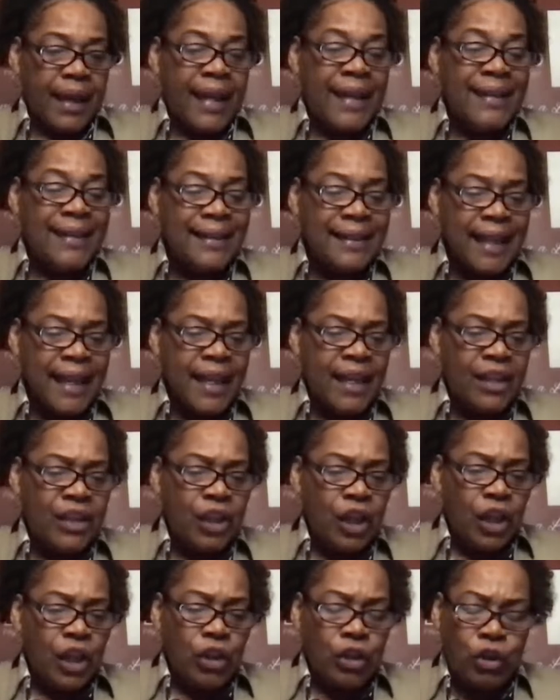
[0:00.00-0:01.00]
it
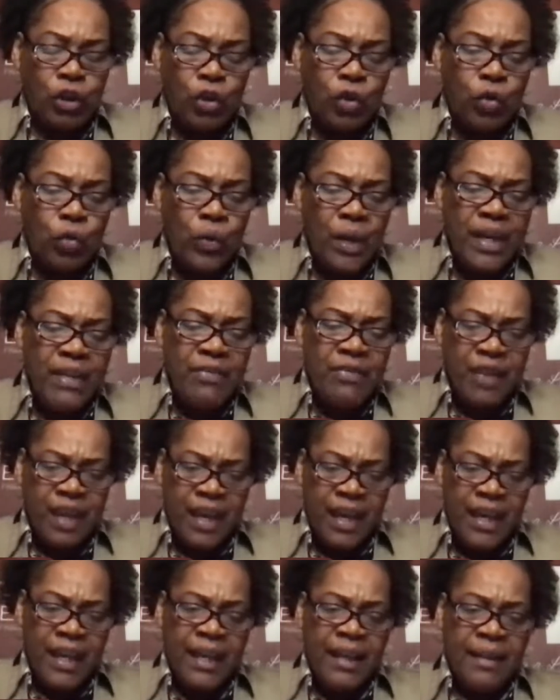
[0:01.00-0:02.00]
says, do we
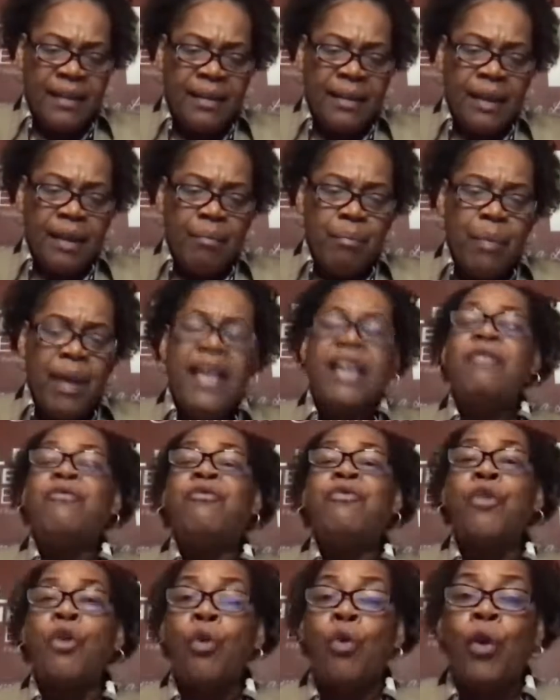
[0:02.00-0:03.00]
then make
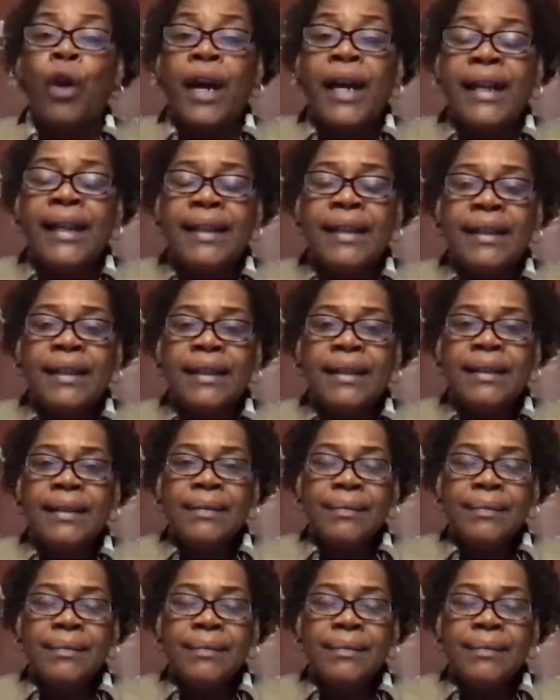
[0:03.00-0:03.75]
void